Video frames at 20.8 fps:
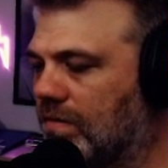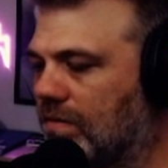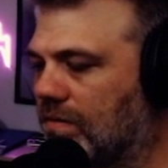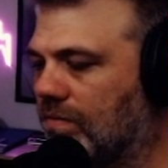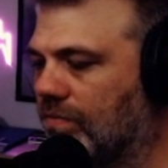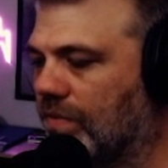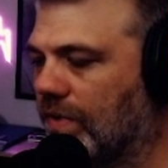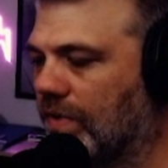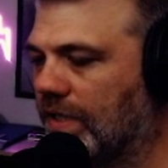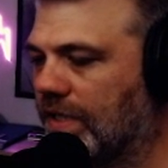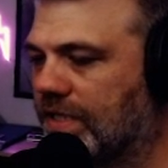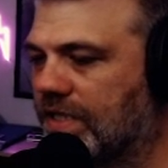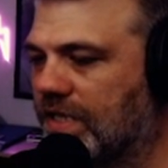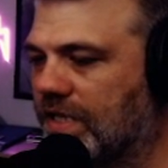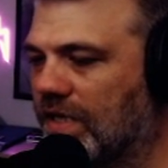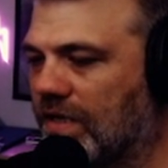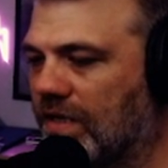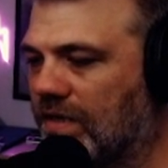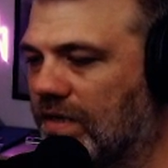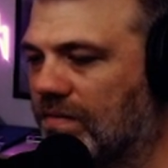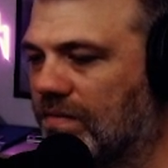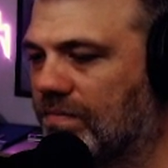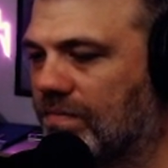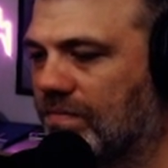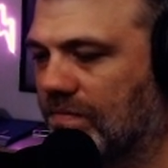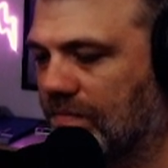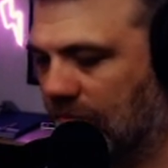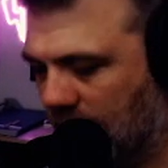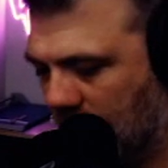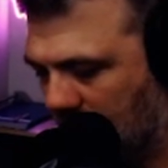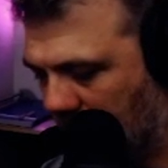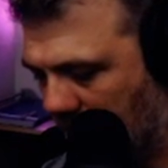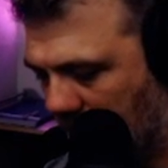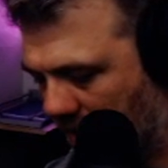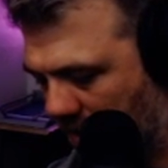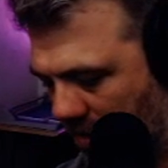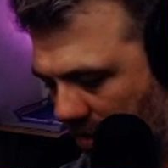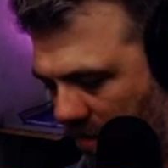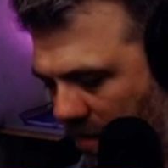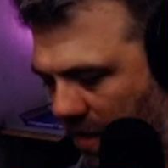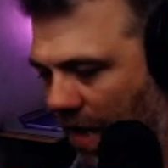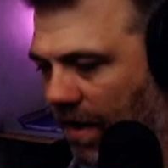realistic
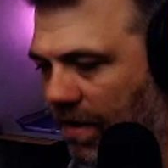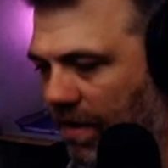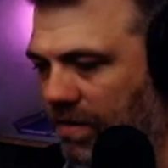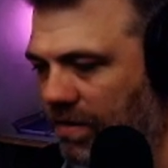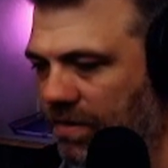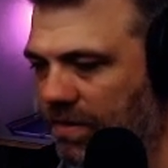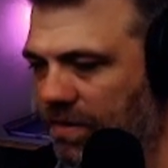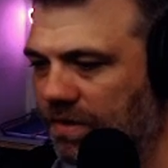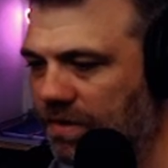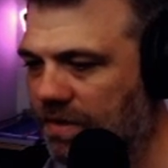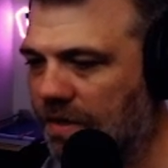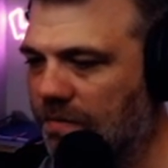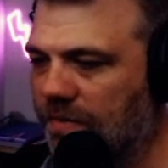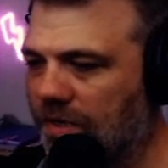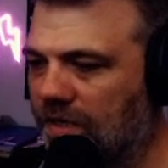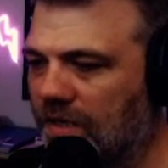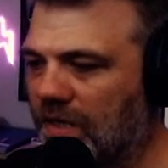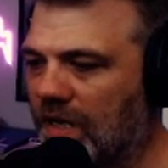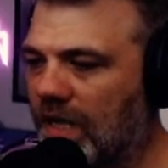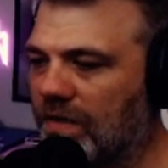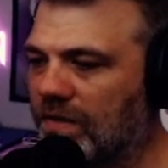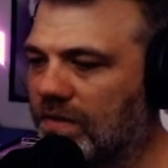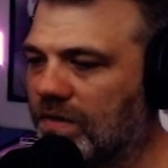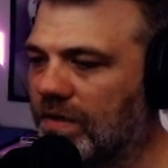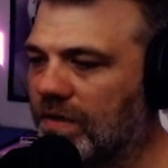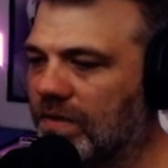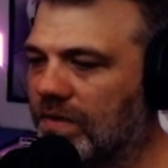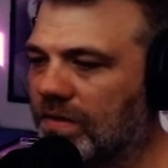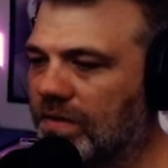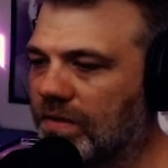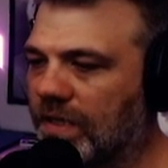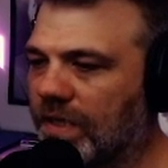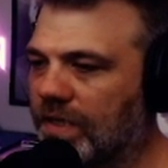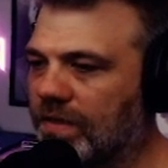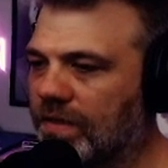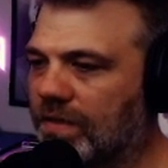characters or something. I don't know. Like,